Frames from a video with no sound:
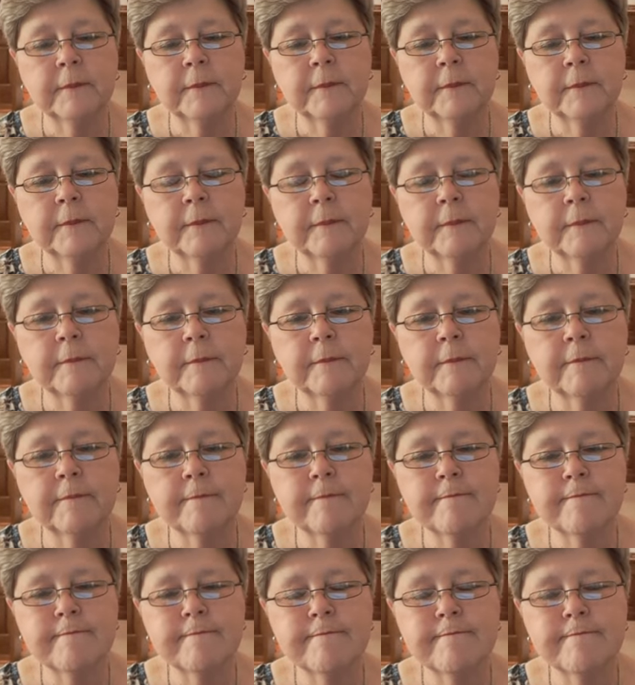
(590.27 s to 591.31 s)

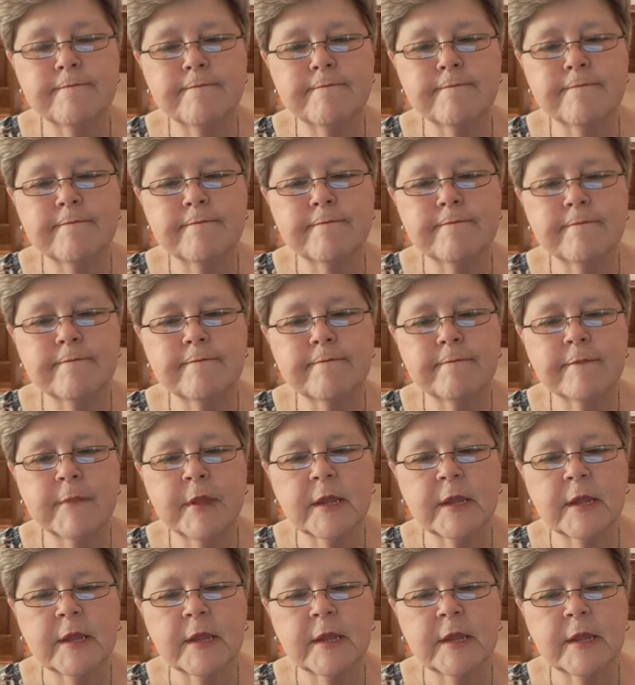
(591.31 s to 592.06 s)
(silence)